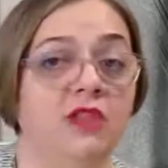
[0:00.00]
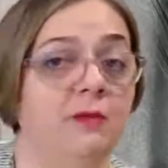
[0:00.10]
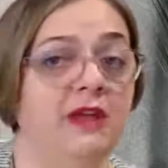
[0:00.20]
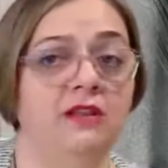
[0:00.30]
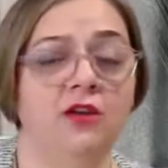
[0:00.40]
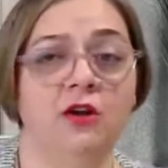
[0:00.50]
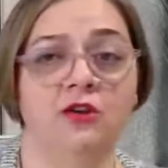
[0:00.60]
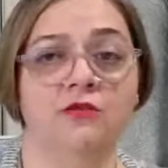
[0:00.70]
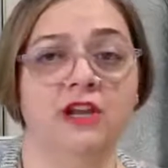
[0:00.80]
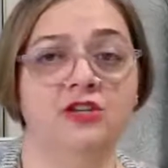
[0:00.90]
Depending
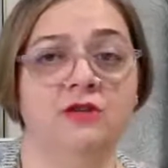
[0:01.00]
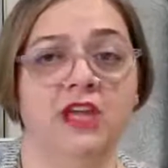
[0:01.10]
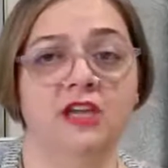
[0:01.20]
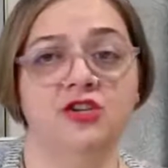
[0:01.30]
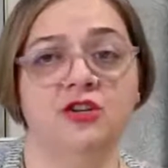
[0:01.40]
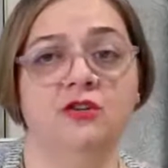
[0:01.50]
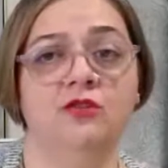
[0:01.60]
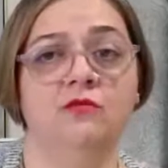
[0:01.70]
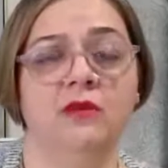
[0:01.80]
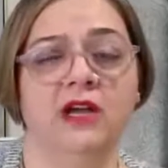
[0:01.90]
on your education,
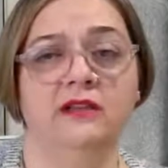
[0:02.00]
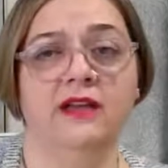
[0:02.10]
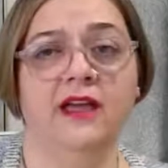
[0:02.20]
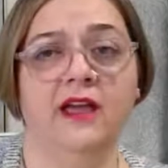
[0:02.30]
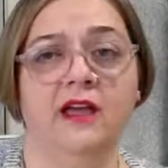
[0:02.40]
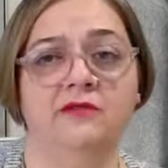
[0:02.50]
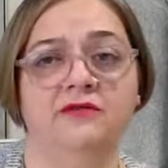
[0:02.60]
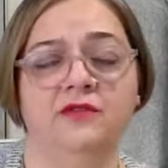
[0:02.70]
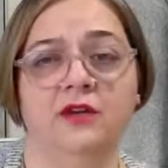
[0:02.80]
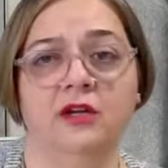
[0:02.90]
you might
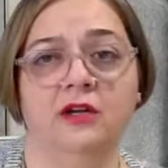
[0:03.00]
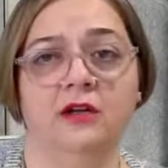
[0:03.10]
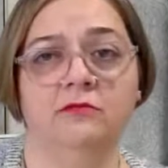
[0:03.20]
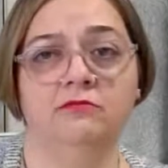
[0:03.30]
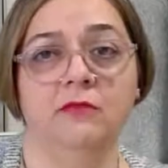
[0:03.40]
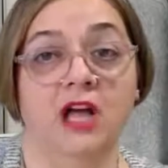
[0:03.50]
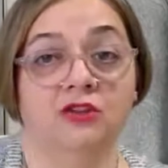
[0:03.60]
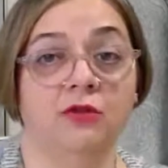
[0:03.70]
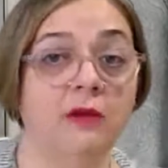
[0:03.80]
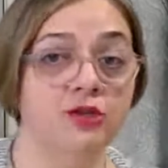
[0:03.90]
have
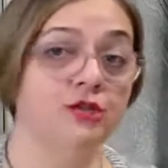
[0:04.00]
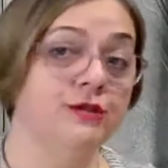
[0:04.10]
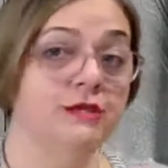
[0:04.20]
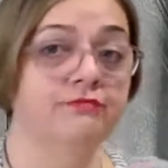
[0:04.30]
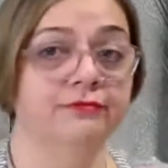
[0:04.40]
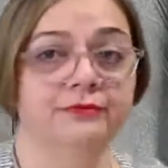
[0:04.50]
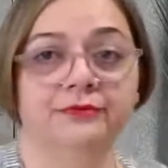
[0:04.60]
other options.